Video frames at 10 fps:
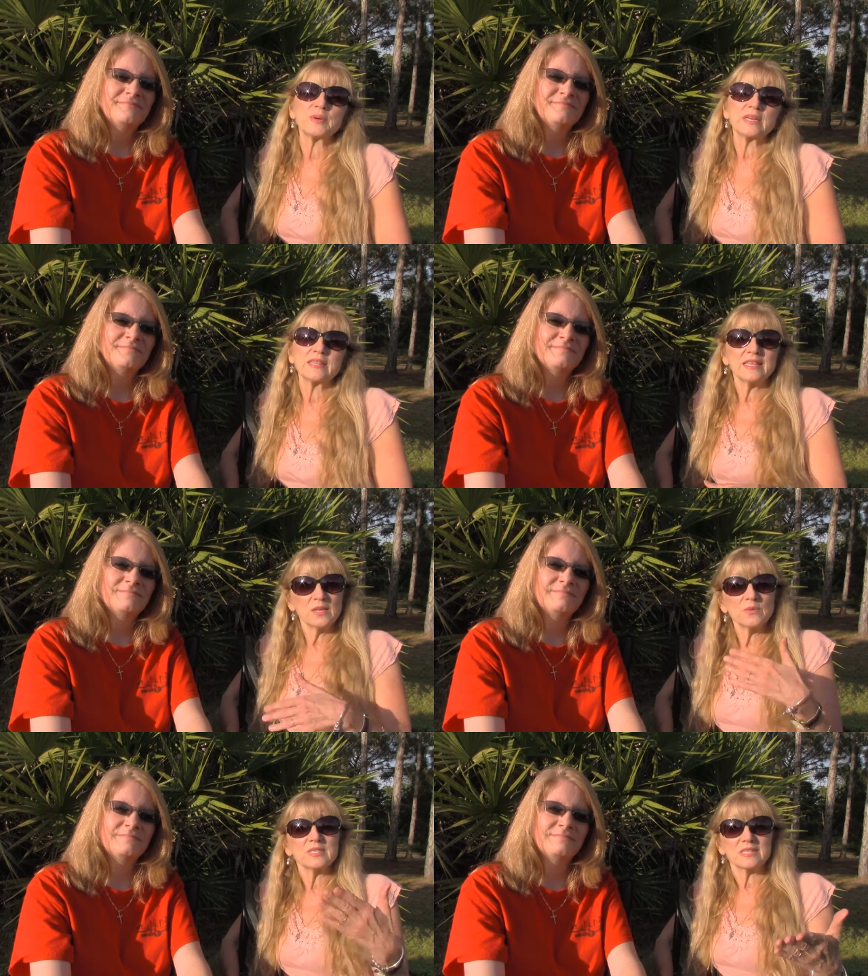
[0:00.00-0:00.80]
Speaker 1: But then
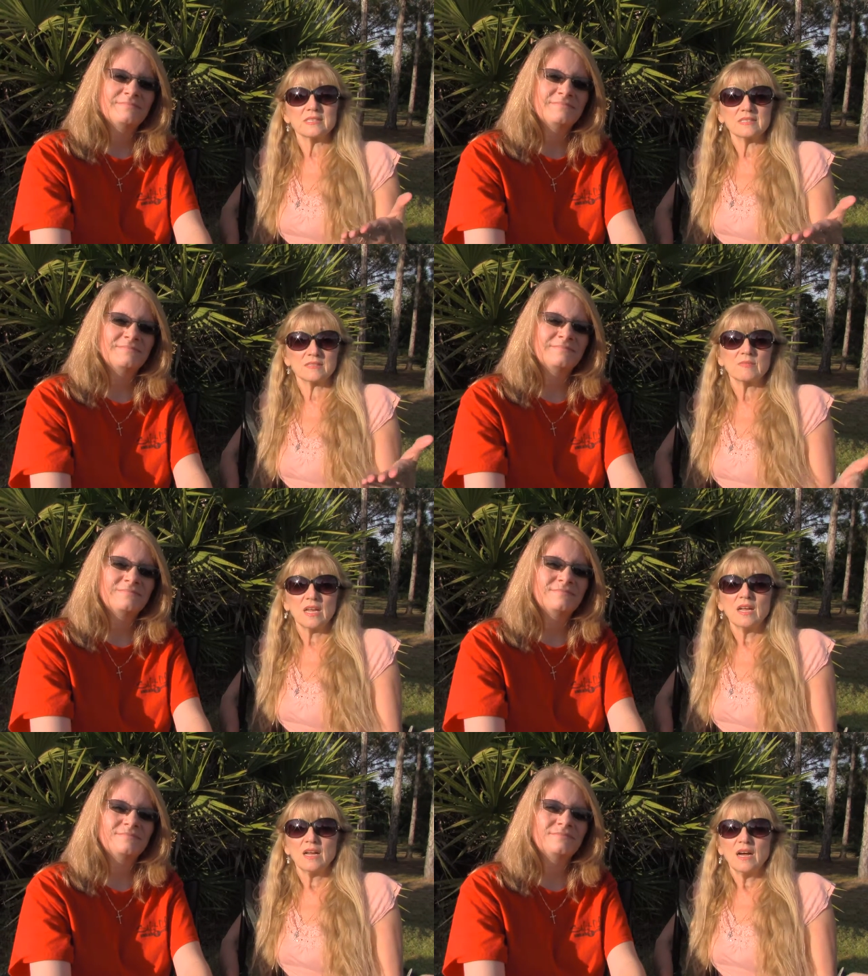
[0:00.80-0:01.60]
there was this
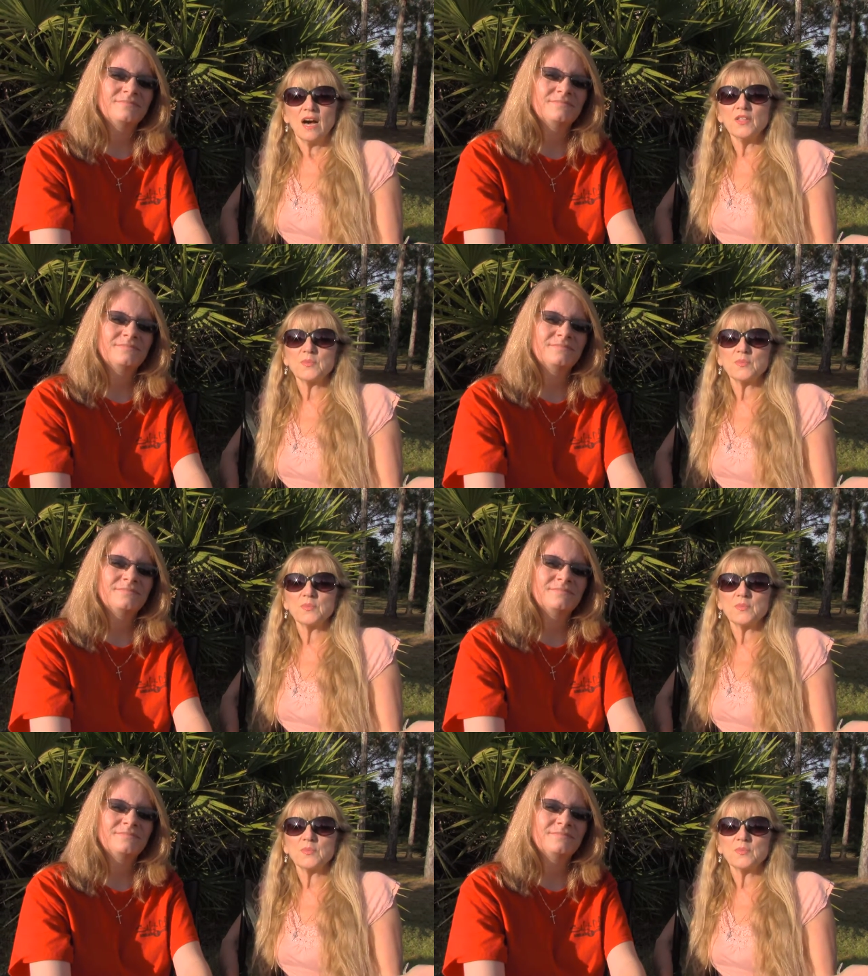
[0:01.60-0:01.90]
other